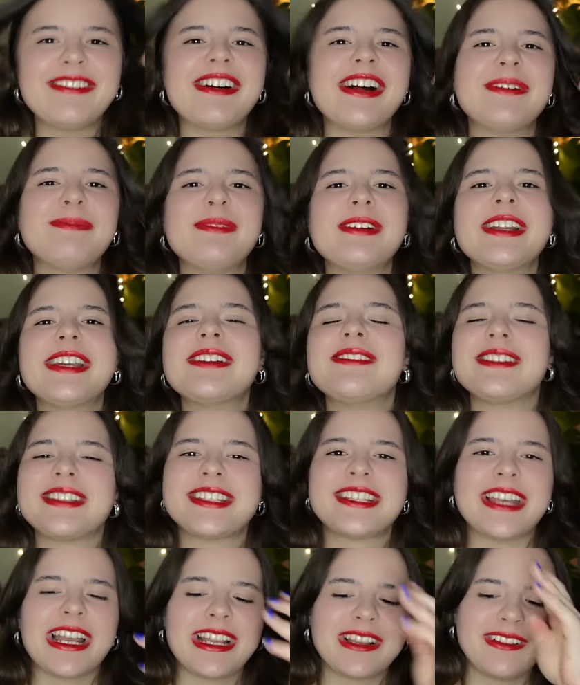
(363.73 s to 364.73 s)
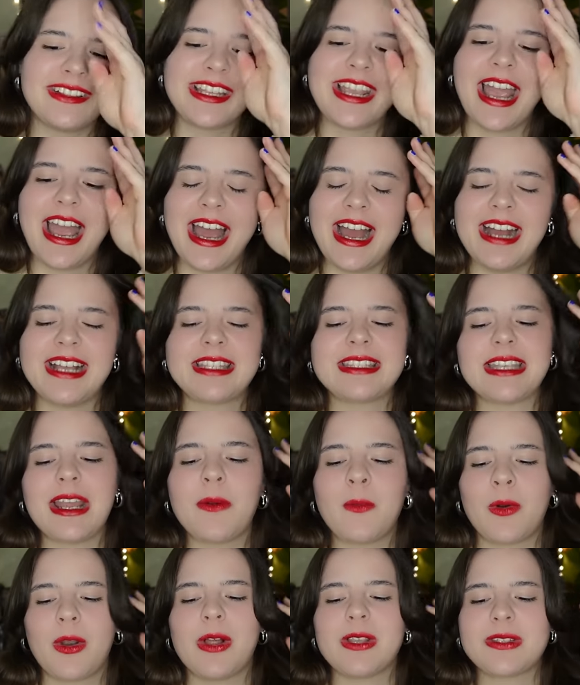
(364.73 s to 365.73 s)
world building was genuinely ass,
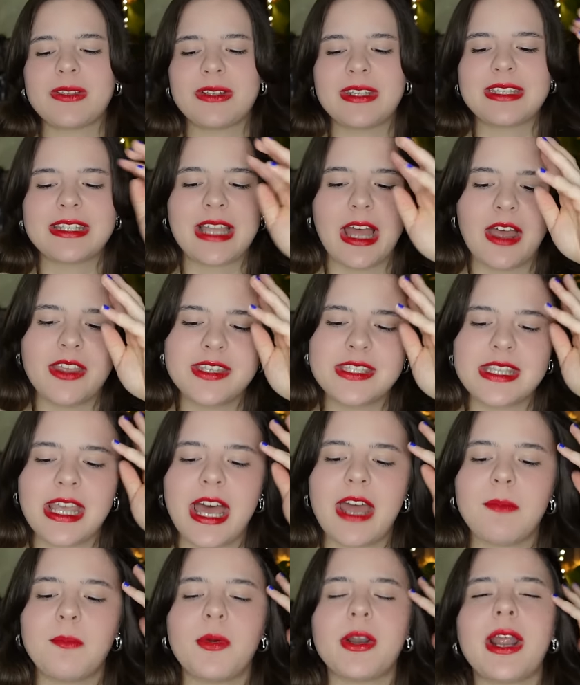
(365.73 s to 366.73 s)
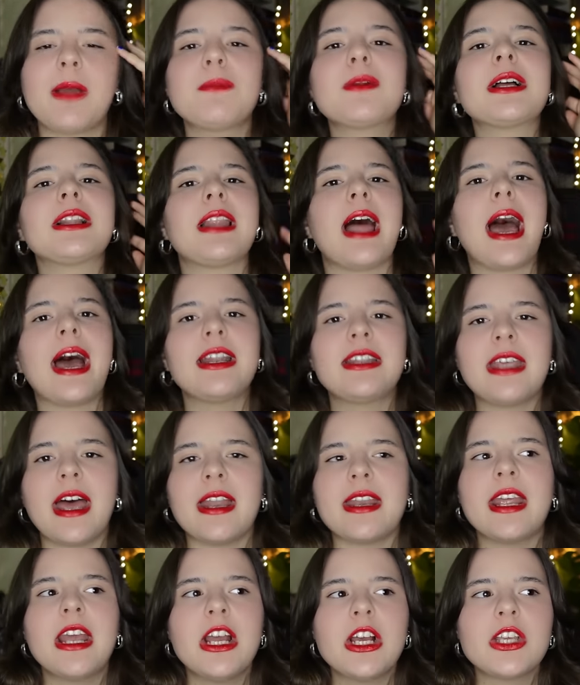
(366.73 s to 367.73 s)
and we'll also discuss that. But I'm glad
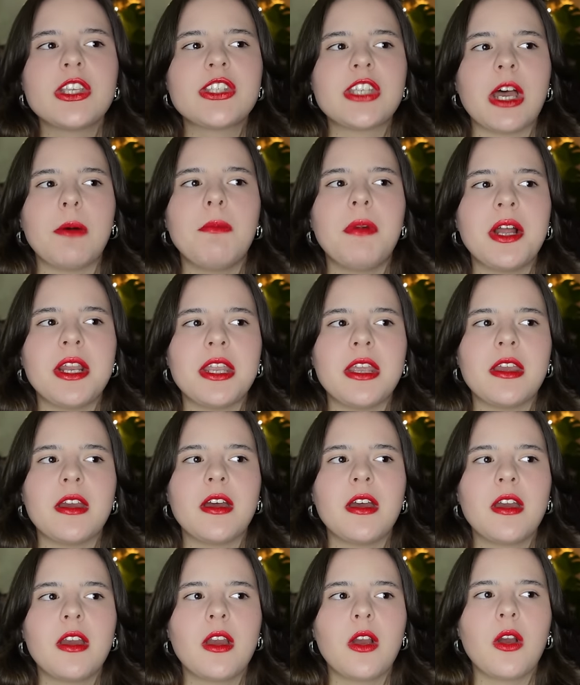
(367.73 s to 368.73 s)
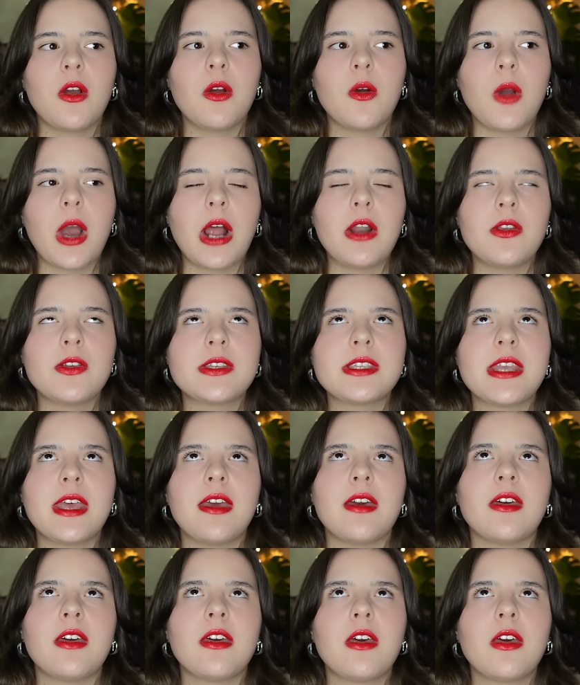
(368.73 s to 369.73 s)
that somebody, how do you
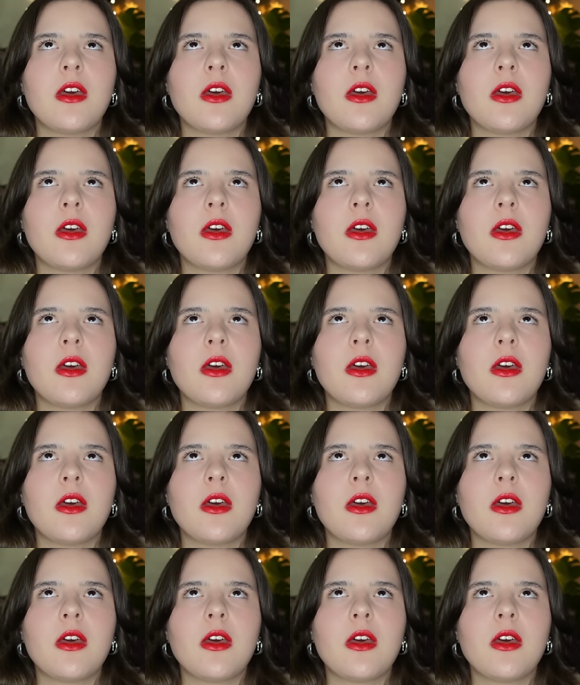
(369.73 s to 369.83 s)
say,